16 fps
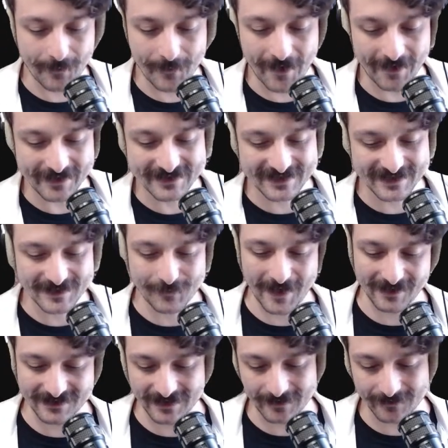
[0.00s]

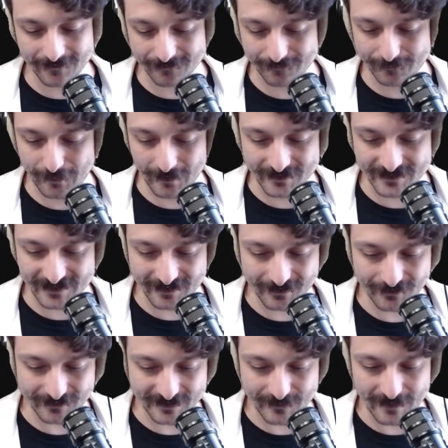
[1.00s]
unsuspecting person
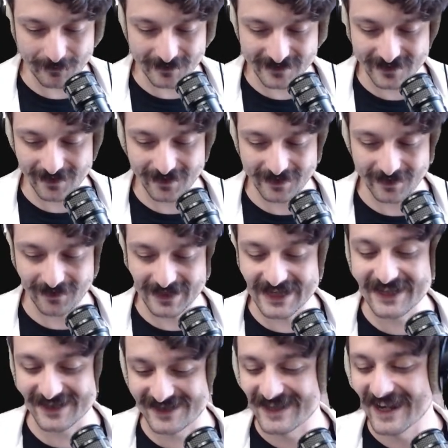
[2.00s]
who is maybe stuck here.
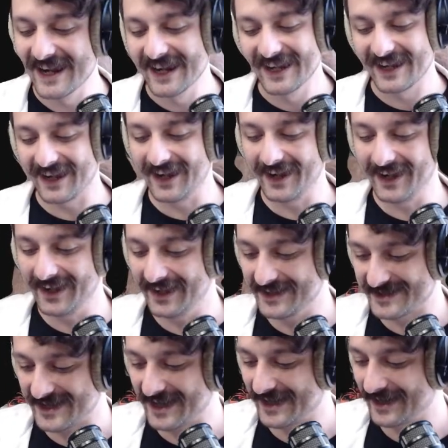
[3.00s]

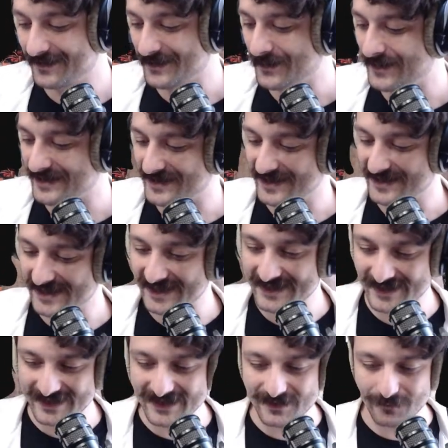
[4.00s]
Side character quest says,
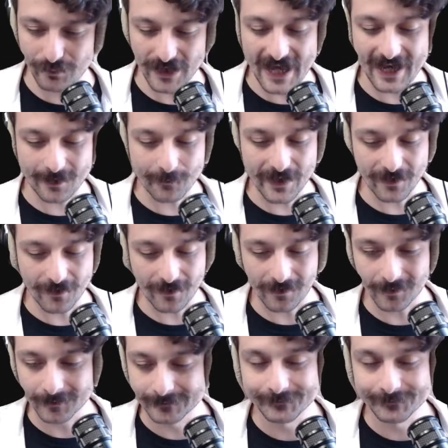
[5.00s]
"Is this Black Mirror?"